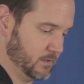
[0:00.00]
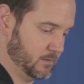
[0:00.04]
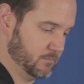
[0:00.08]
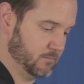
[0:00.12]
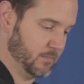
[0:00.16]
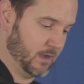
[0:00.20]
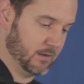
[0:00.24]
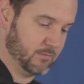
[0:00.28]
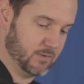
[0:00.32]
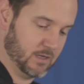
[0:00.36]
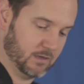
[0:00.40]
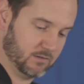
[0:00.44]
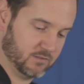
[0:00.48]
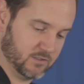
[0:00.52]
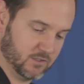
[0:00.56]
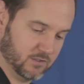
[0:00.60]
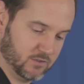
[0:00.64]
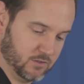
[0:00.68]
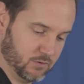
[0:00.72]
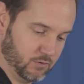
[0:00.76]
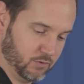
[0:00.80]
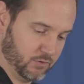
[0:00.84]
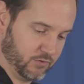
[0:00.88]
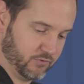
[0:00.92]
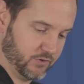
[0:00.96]
maybe up to
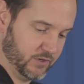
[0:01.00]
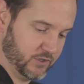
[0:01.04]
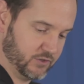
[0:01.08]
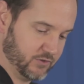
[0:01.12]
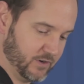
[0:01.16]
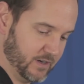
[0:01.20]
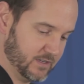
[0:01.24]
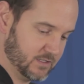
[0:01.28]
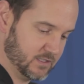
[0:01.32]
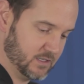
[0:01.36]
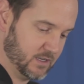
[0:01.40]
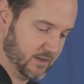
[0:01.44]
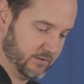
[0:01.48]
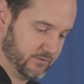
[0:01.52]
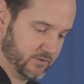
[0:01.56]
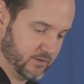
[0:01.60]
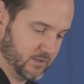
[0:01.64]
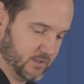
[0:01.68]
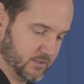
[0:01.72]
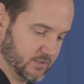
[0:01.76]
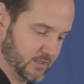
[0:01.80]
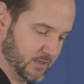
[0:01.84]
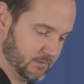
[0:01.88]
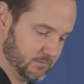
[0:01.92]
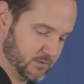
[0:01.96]
2 or 3 trays in the oven at
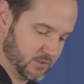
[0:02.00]
the same